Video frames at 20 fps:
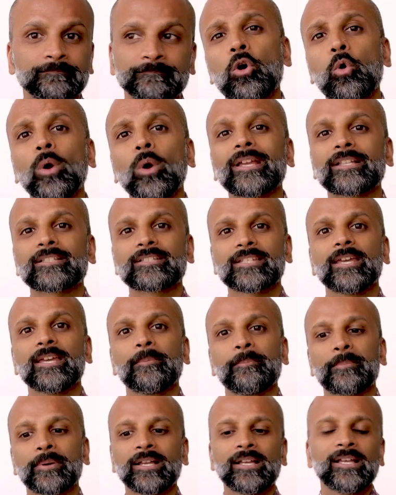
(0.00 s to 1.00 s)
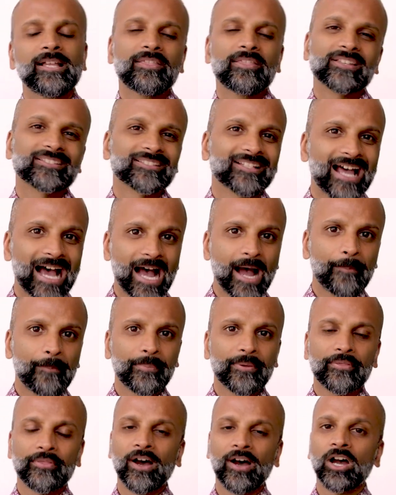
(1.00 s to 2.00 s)
Quick tip. There's an app
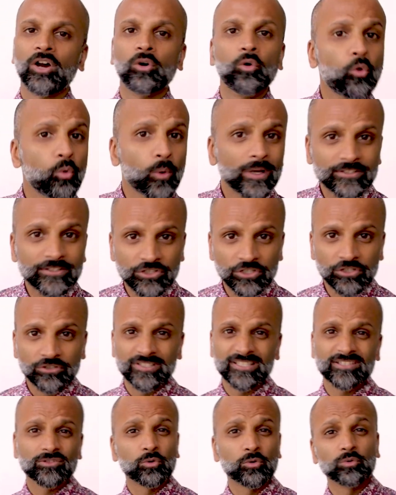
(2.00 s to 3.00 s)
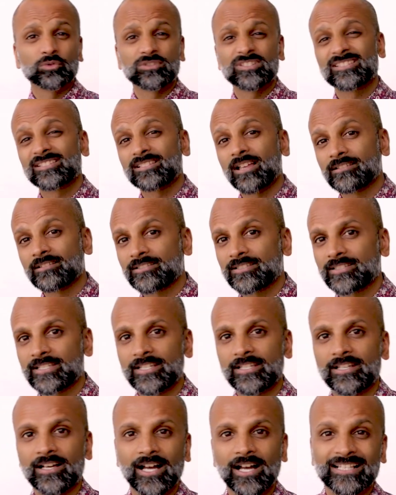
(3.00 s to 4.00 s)
that I always use. It's called
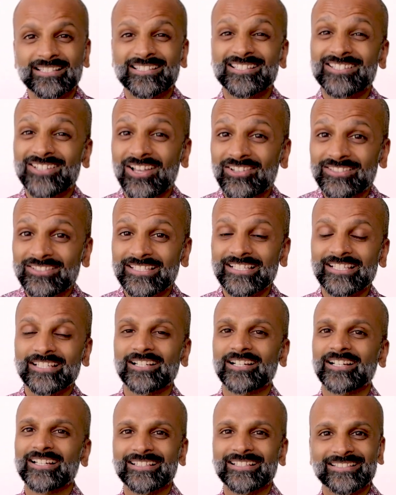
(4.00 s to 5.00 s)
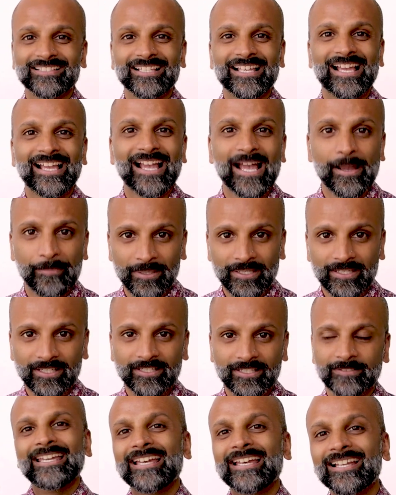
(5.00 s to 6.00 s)
Sunseeker, and Sunseeker is
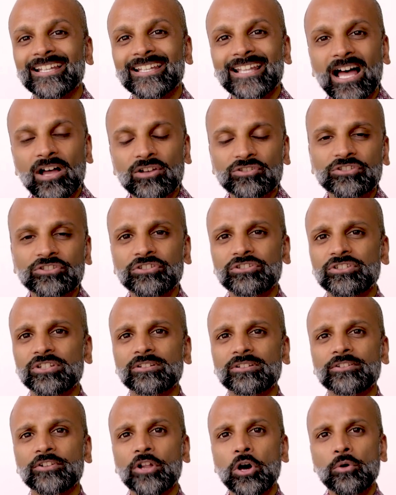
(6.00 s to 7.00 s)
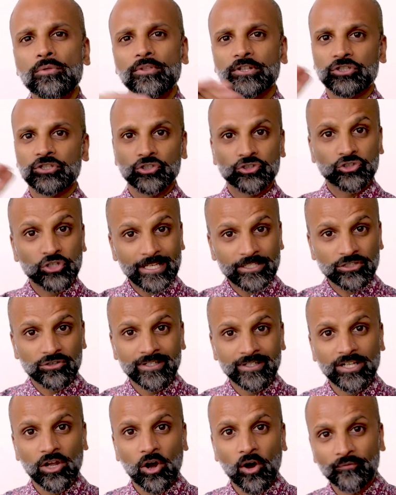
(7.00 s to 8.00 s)
epic. It allows you to note the
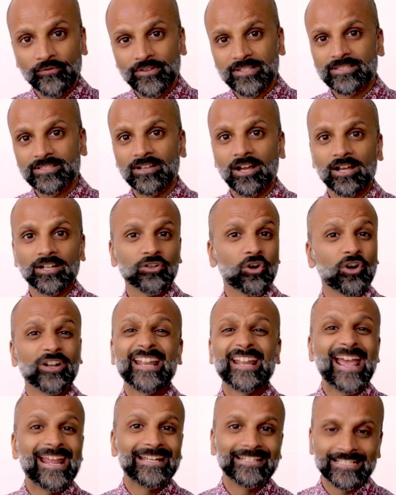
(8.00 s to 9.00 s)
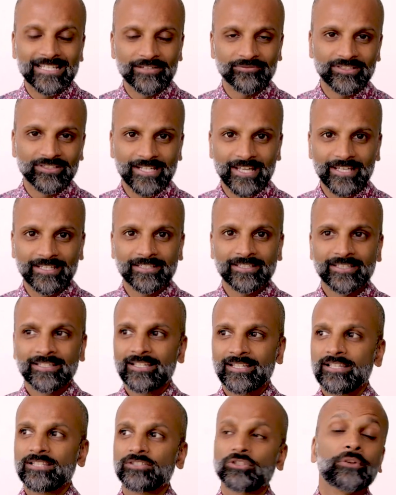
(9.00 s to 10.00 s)
trajectory of the sun on any given day.
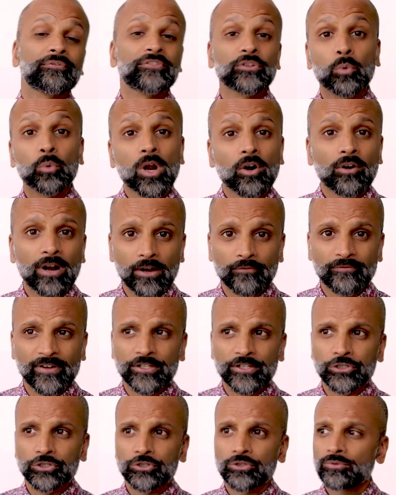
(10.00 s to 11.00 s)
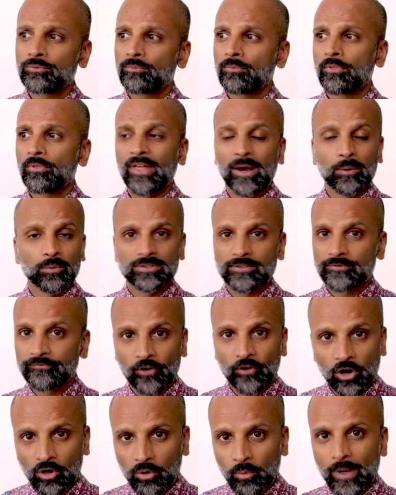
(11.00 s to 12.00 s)
So if you were at a venue that was
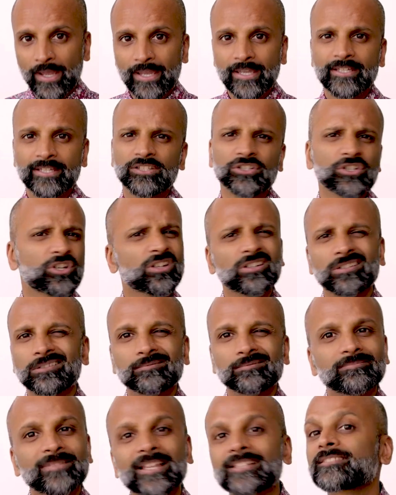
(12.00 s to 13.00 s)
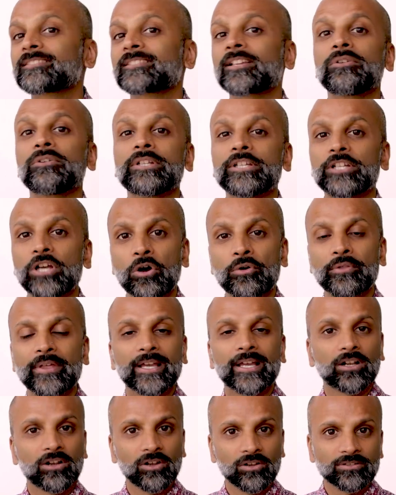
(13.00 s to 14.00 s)
far away and you couldn't necessarily go there
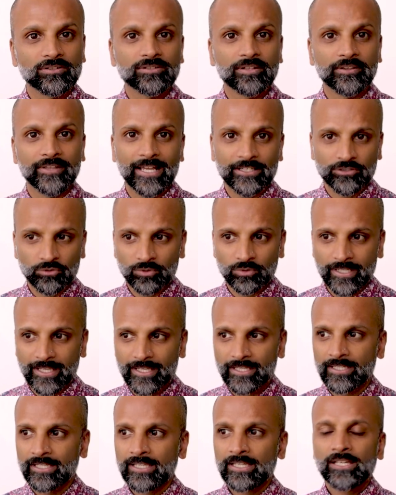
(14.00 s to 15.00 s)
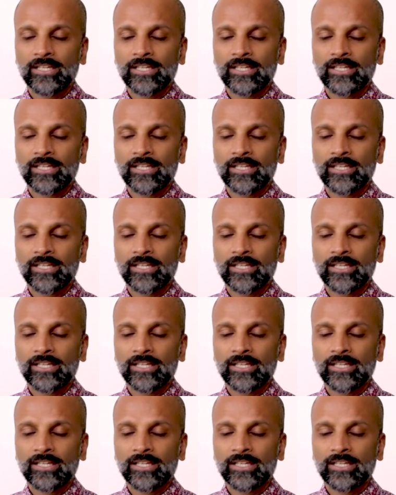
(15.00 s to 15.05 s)
close to the actual date,